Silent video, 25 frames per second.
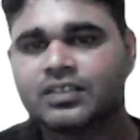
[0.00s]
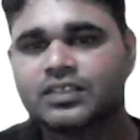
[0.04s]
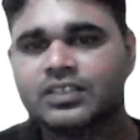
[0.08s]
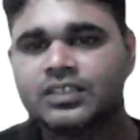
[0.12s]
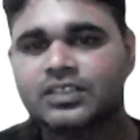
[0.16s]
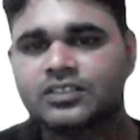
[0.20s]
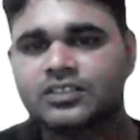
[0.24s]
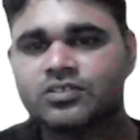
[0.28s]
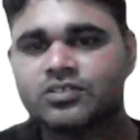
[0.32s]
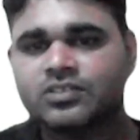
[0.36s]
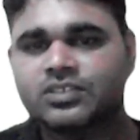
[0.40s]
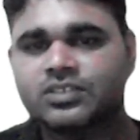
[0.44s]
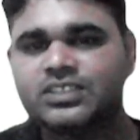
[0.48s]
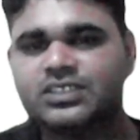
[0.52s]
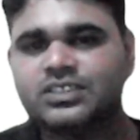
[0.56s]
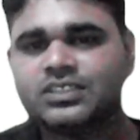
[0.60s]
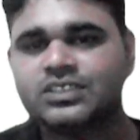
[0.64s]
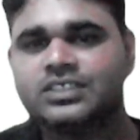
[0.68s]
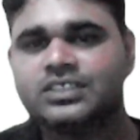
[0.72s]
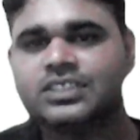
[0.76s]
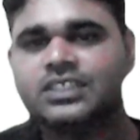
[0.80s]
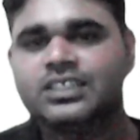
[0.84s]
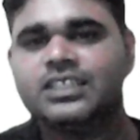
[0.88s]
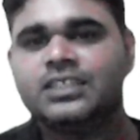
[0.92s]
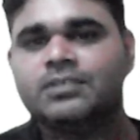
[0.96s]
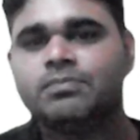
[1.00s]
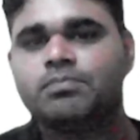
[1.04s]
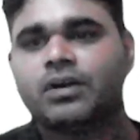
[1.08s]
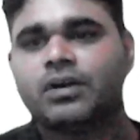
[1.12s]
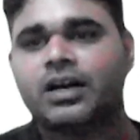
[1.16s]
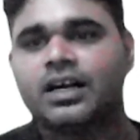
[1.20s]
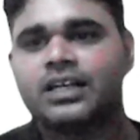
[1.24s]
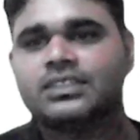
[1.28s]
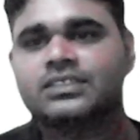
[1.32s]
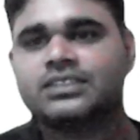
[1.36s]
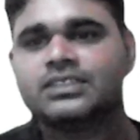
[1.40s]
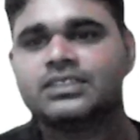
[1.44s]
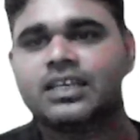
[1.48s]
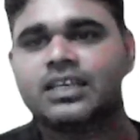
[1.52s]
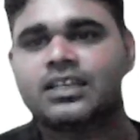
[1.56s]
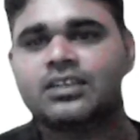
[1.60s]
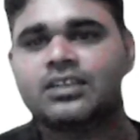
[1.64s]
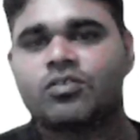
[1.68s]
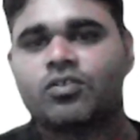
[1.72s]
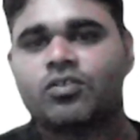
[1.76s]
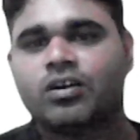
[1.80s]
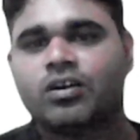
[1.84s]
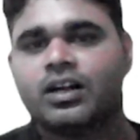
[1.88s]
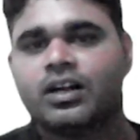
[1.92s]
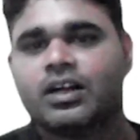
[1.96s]
So these teeny parts are
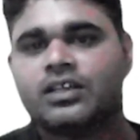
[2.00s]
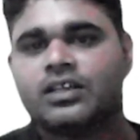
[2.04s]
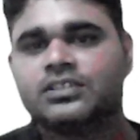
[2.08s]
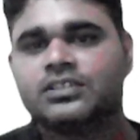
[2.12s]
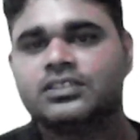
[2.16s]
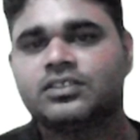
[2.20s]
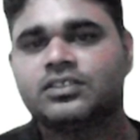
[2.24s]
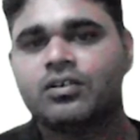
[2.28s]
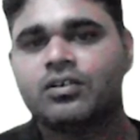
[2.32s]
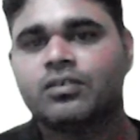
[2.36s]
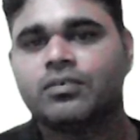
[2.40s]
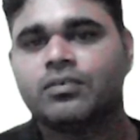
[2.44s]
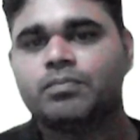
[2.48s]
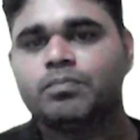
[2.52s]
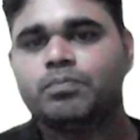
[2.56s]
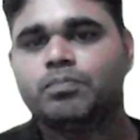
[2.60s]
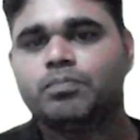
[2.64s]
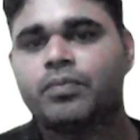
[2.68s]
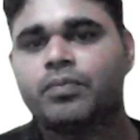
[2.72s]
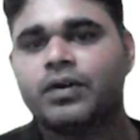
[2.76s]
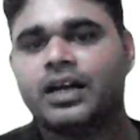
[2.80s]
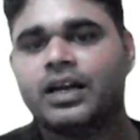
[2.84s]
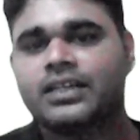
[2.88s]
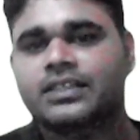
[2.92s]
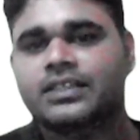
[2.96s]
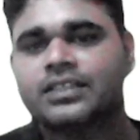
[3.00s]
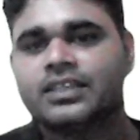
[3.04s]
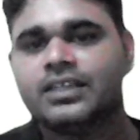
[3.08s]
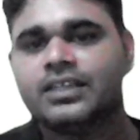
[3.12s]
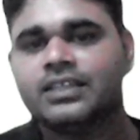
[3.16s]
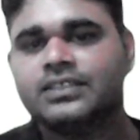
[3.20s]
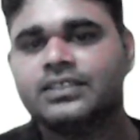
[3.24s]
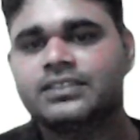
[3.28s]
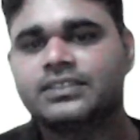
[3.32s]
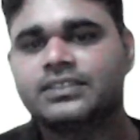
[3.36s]
called as the platelets.